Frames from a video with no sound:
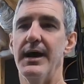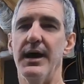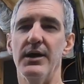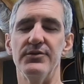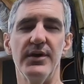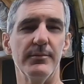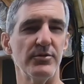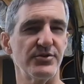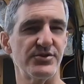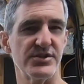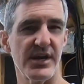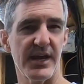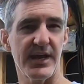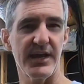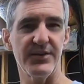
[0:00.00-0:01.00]
I'll double
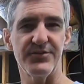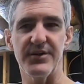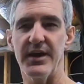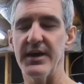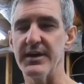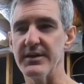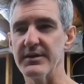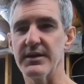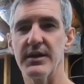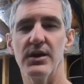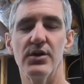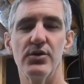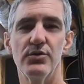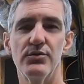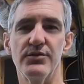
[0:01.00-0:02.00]
check as I
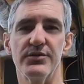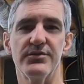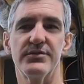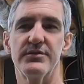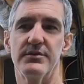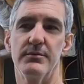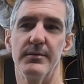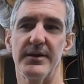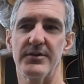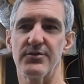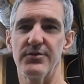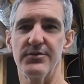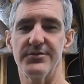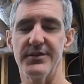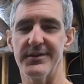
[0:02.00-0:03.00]
go just to make
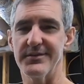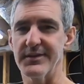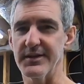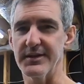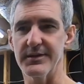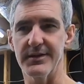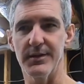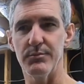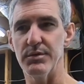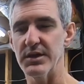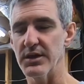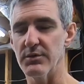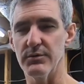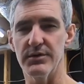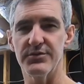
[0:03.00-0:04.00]
sure there's nothing
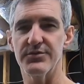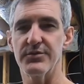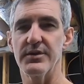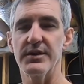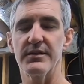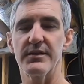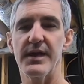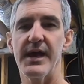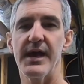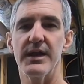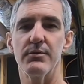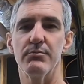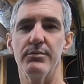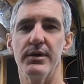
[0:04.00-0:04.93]
ambiguous or any of that.